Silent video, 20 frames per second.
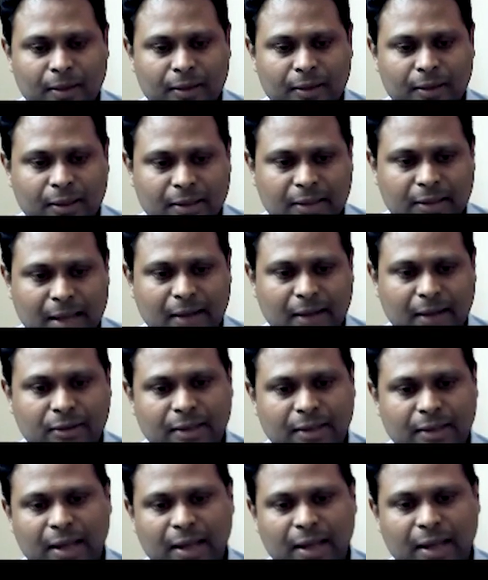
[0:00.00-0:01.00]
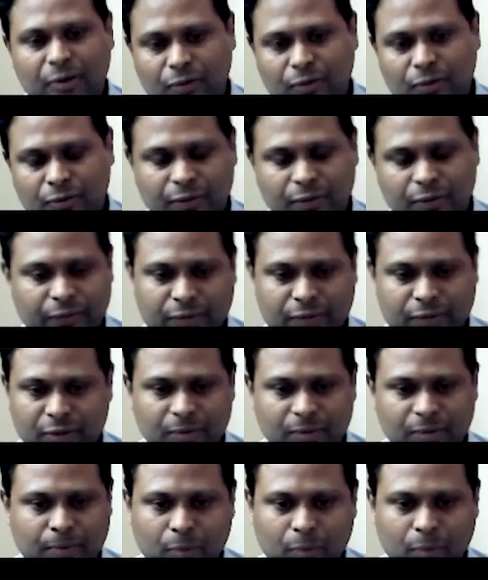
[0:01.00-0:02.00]
the attackers can't use if a
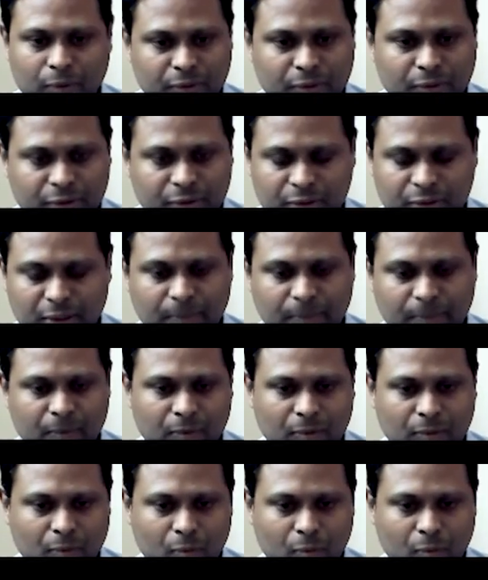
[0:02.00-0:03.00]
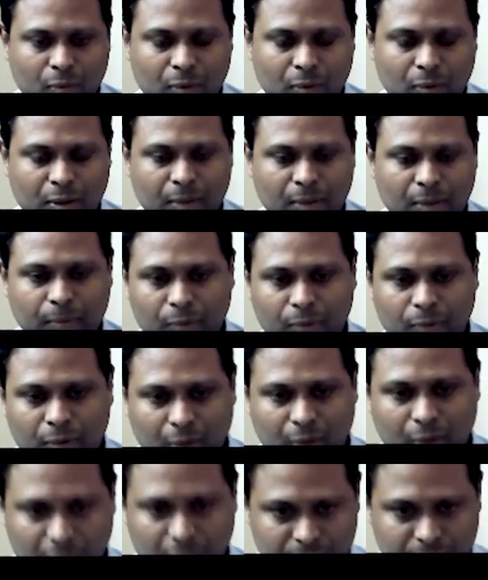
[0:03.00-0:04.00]
certain port is disabled or a
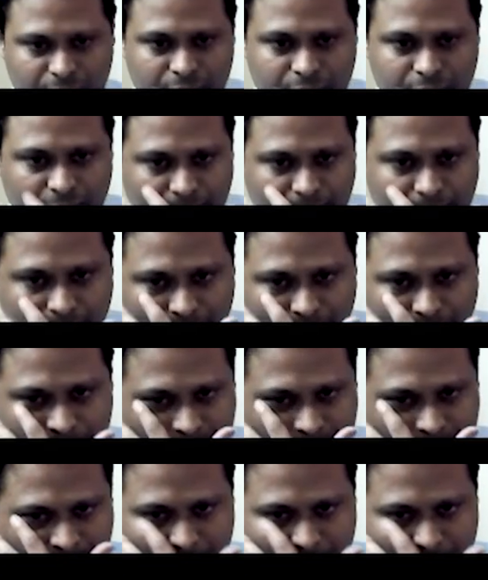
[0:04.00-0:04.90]
protocol is disabled.